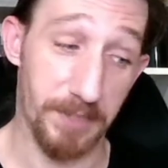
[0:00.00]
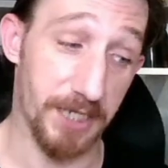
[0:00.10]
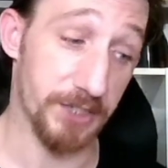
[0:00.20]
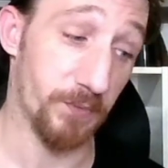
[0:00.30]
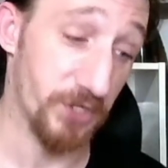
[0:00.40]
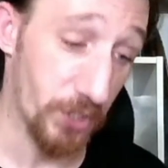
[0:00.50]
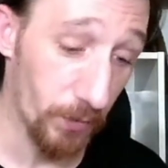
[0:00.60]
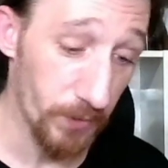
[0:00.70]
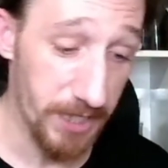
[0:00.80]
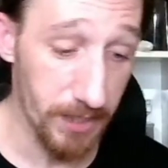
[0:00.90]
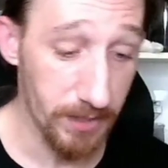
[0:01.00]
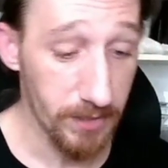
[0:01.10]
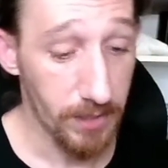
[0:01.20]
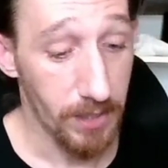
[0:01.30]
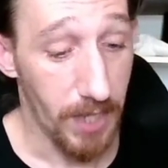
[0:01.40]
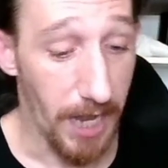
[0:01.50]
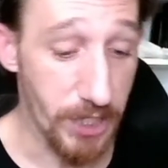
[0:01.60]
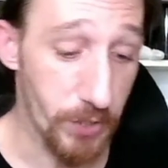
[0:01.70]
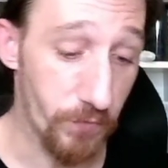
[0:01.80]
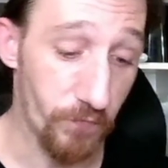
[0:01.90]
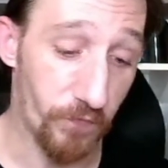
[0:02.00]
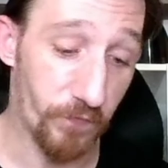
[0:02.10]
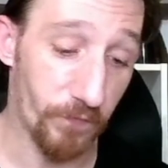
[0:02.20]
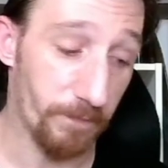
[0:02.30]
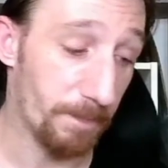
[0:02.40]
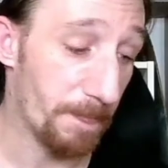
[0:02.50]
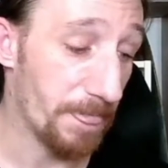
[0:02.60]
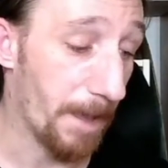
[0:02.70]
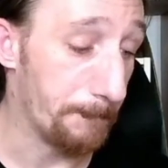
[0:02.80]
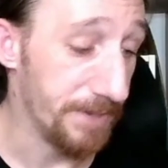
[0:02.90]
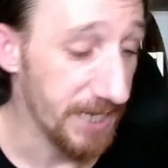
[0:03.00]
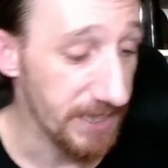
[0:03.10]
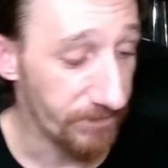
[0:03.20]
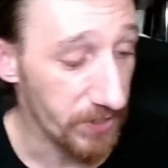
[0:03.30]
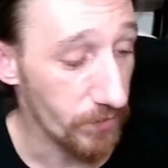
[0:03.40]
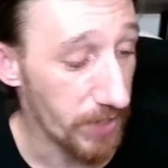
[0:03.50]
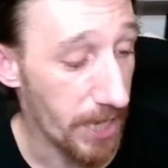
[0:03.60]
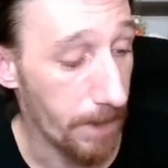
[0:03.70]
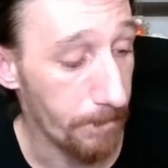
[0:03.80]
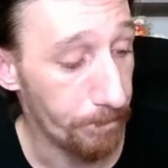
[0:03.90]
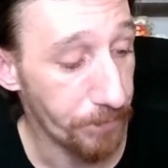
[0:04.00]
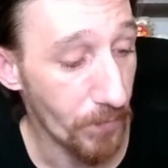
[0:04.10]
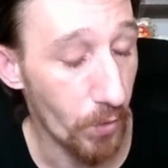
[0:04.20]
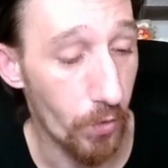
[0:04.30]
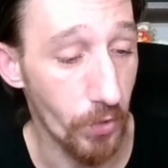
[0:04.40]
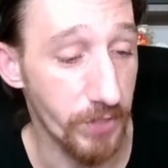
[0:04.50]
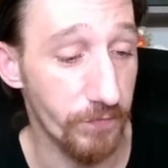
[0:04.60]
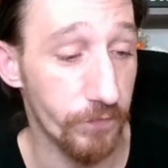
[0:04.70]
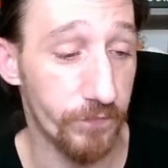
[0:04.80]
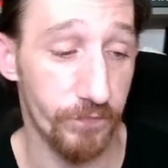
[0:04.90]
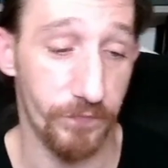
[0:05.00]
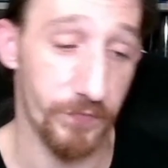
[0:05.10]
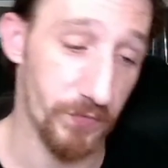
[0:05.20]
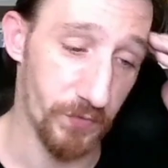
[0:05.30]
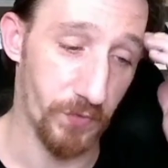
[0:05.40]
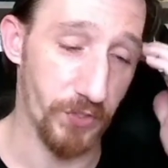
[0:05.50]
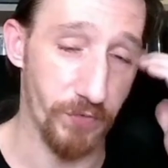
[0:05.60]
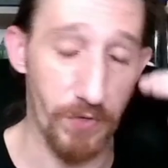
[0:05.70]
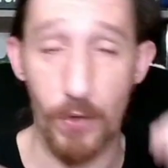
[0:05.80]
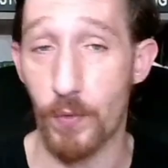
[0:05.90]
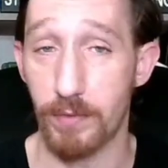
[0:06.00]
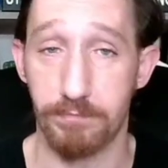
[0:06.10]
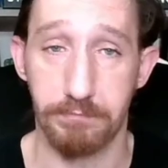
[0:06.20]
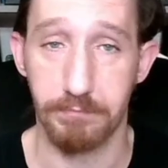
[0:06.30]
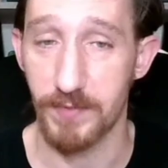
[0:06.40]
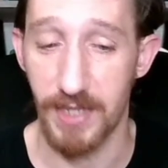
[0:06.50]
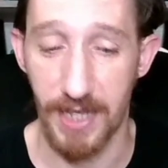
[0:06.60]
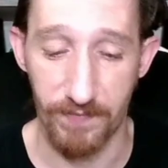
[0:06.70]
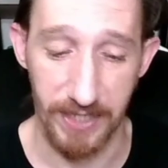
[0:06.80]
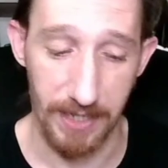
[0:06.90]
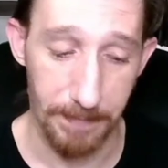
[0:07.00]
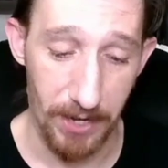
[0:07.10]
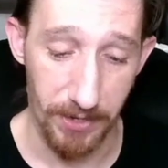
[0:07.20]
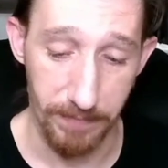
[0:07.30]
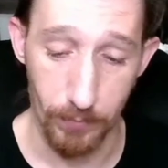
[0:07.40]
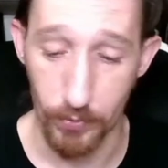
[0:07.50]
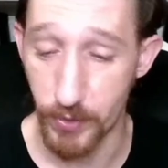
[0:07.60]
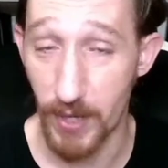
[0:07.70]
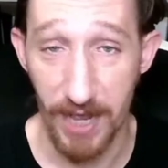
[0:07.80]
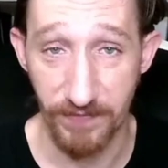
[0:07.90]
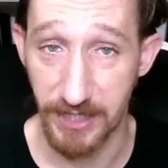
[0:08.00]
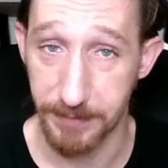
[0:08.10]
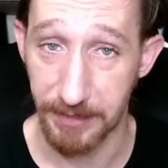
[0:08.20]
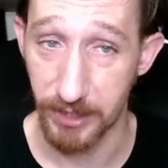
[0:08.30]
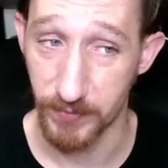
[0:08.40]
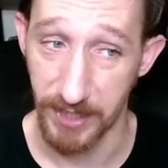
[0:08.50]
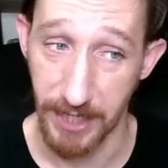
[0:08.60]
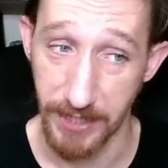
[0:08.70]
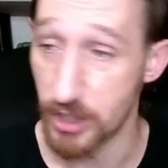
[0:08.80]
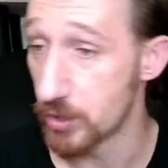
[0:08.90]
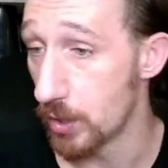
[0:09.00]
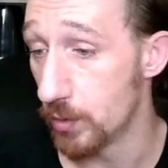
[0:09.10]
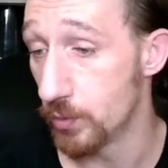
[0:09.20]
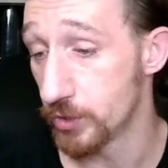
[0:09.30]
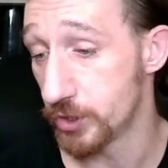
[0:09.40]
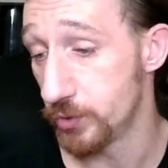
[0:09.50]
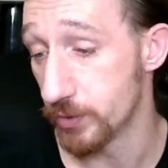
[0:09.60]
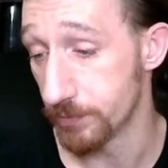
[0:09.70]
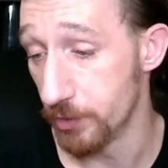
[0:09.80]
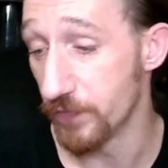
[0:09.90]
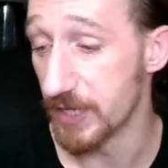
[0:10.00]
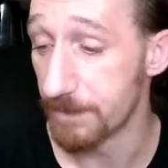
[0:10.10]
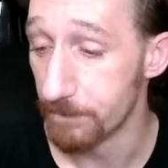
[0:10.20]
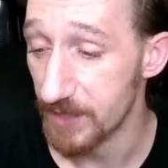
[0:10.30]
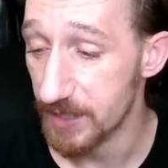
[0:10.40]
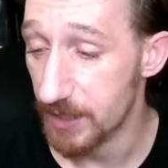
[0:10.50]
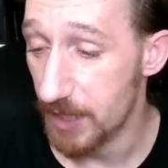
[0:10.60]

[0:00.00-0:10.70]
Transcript: Because when you go in and you've played the video game, or you know everything about it, or you have the experience with it, and then you go to the movie